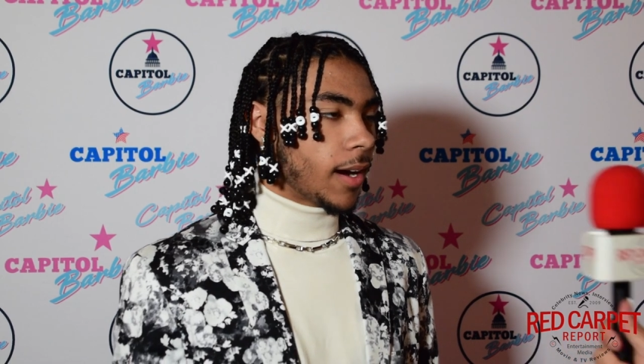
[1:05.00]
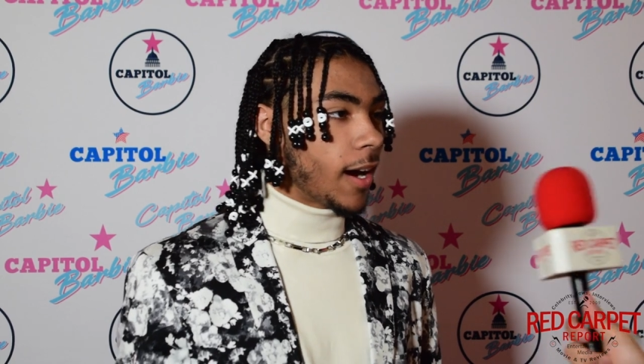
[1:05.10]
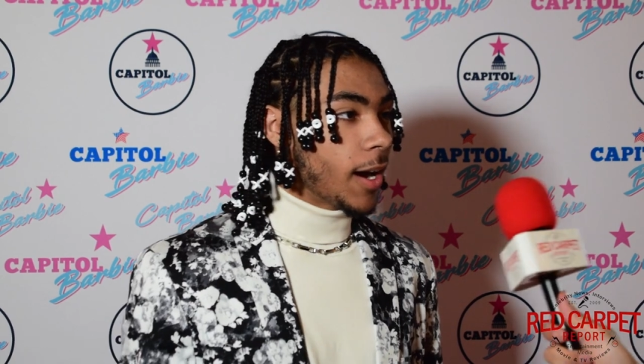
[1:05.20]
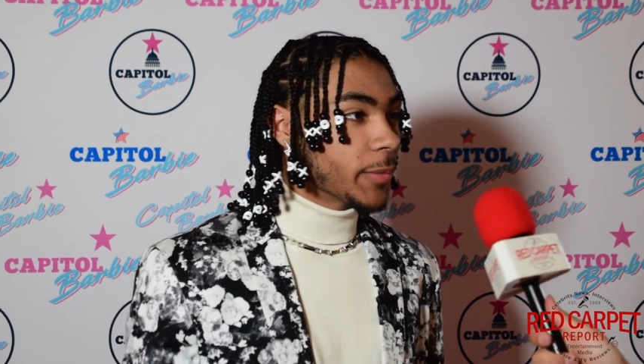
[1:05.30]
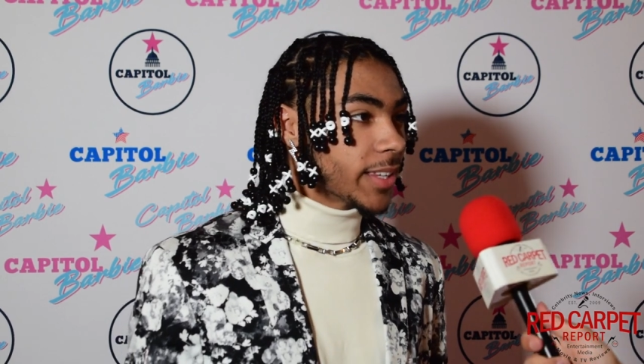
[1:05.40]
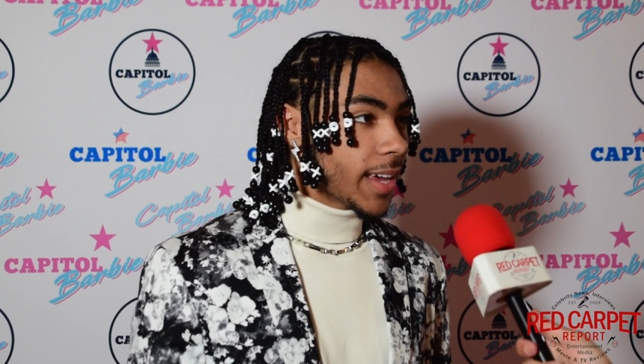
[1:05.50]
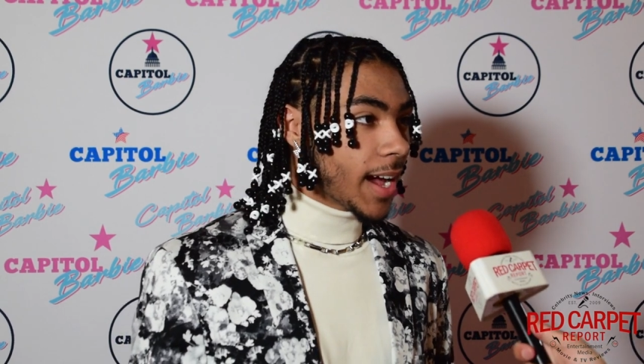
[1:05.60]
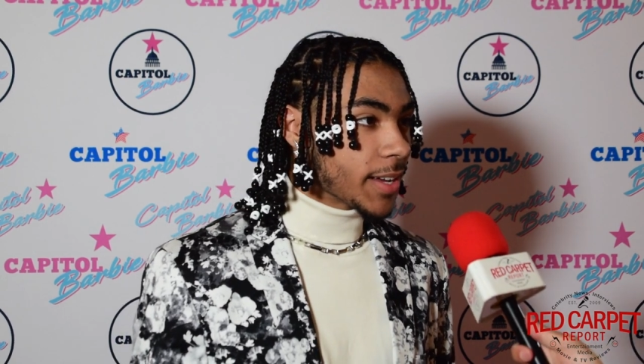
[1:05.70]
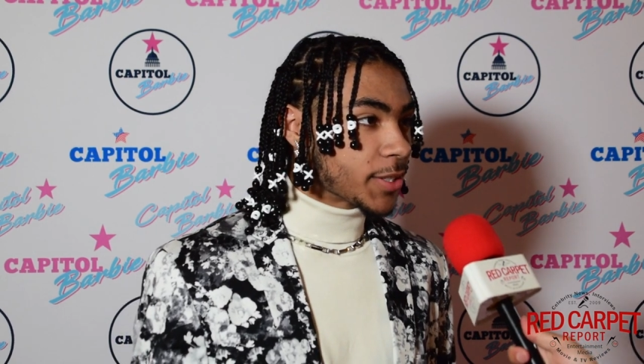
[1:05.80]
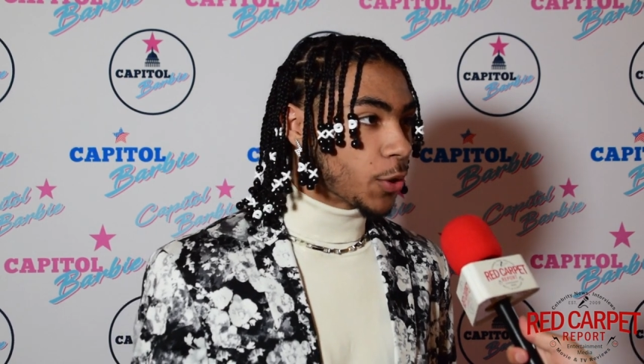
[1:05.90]
Um,
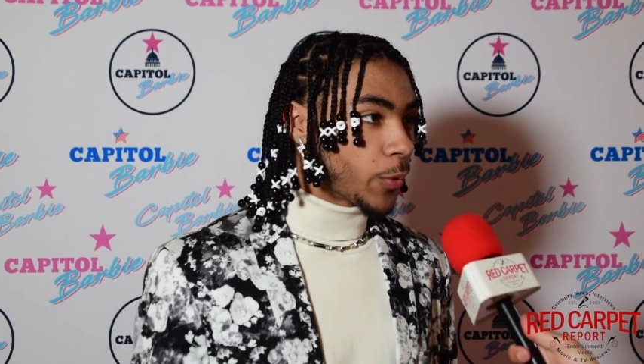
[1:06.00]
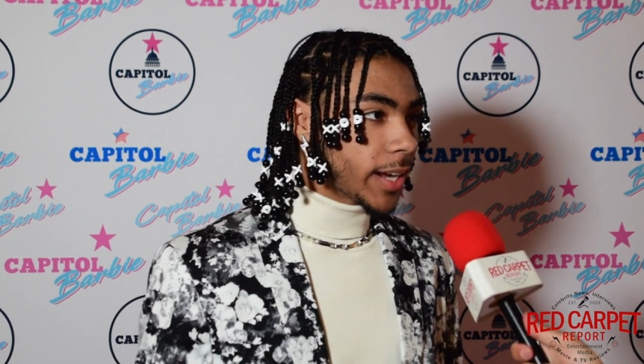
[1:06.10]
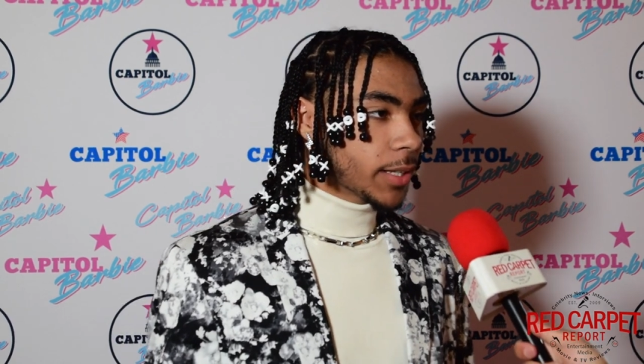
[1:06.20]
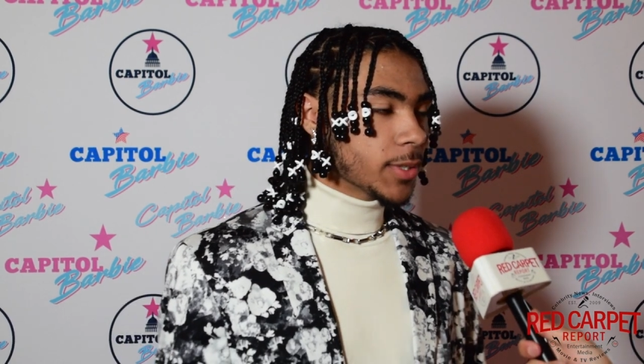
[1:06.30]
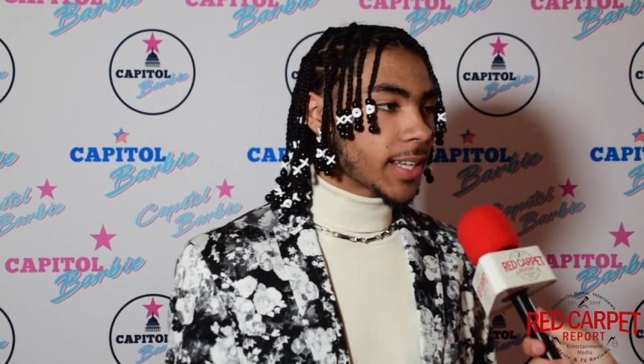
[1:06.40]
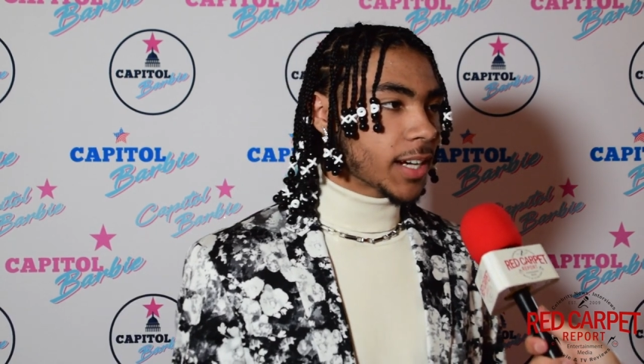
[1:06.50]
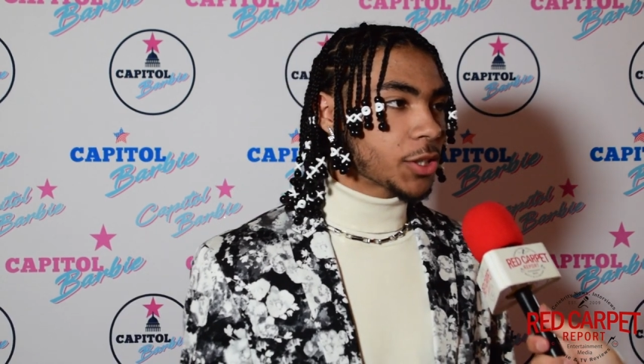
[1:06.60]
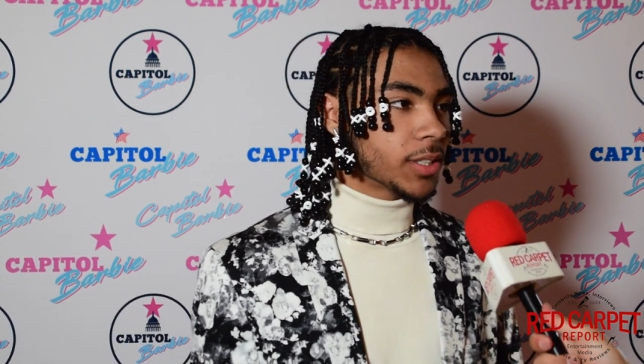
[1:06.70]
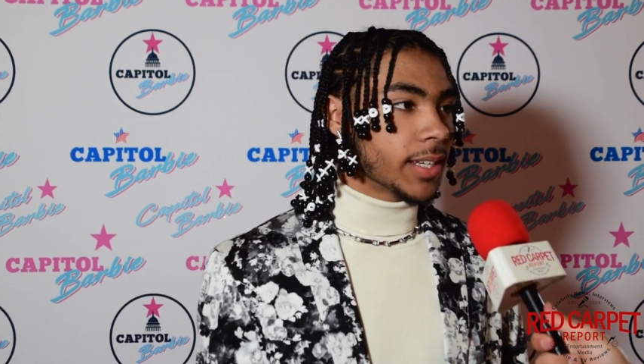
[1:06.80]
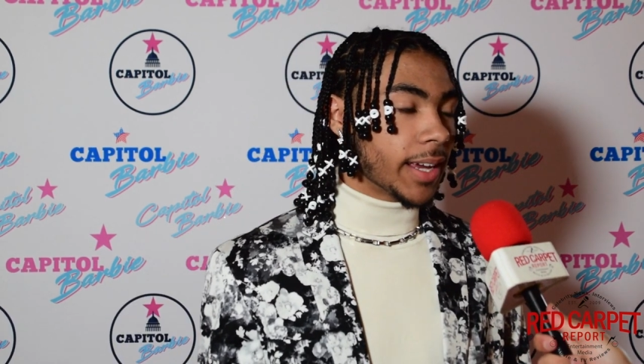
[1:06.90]
yeah, so Riley was
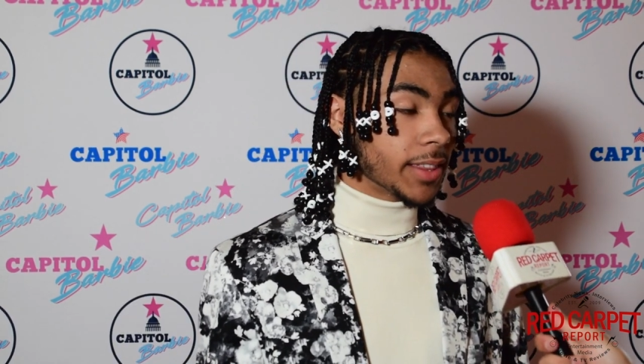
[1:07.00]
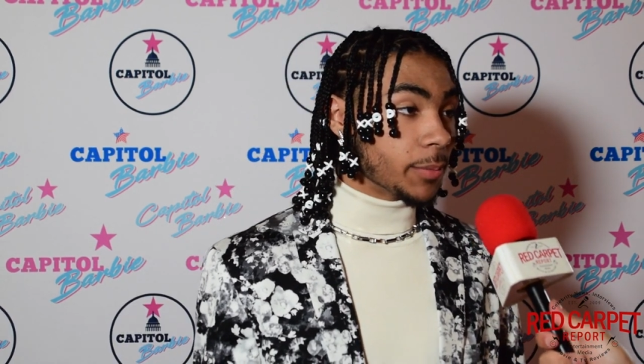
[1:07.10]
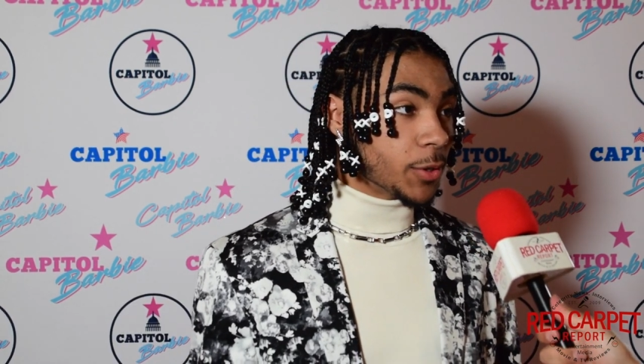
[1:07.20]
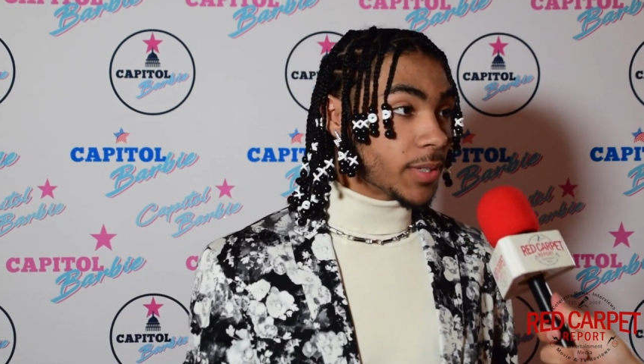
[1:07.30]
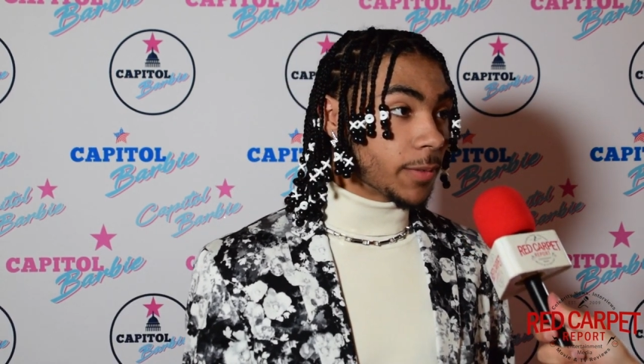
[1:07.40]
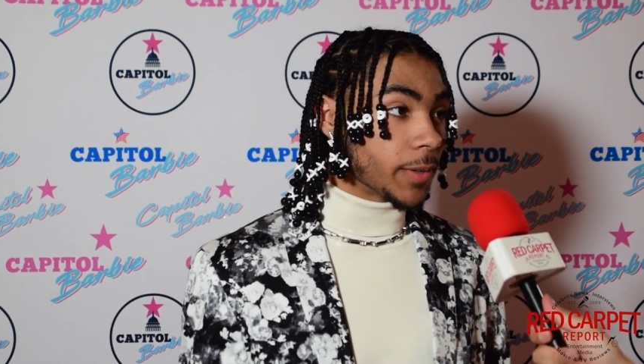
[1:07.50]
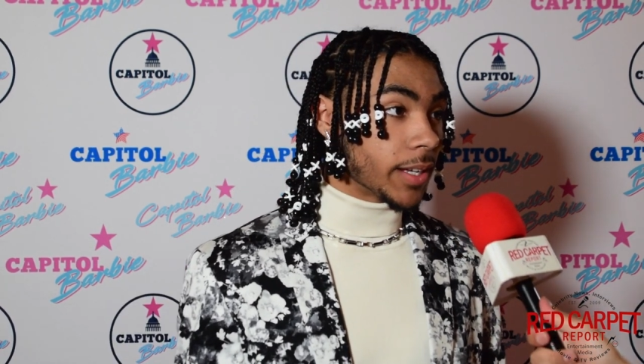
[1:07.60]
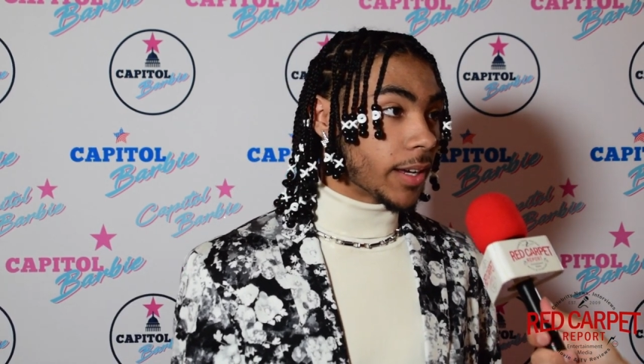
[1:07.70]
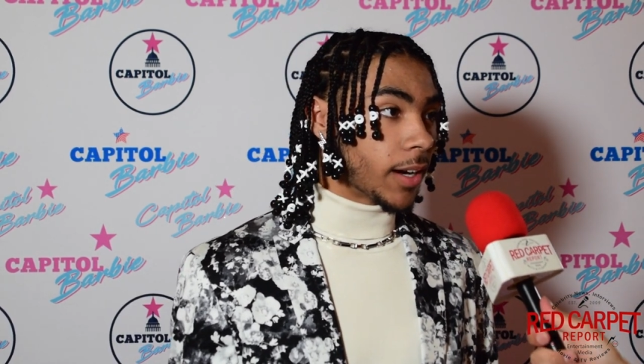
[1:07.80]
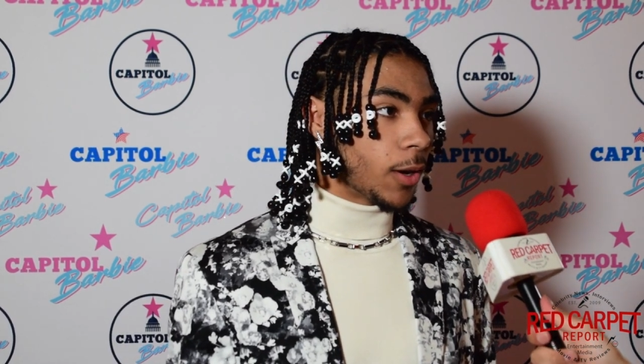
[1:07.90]
actually in the music
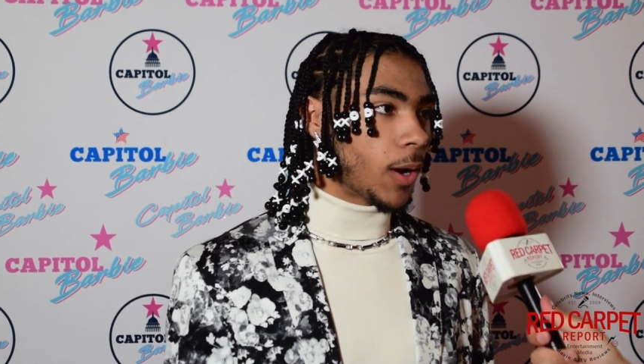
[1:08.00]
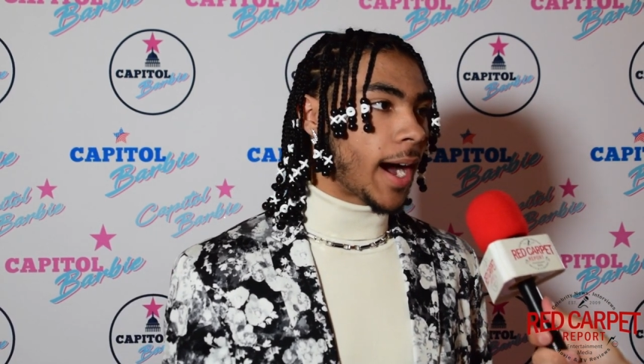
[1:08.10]
video.